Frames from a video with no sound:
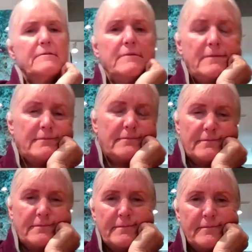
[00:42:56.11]
And, you know,
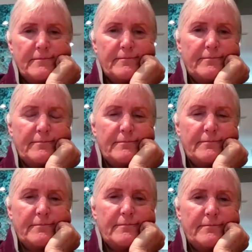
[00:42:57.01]

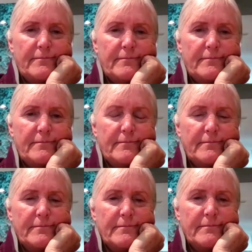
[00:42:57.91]
materials and
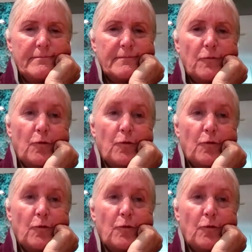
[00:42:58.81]
how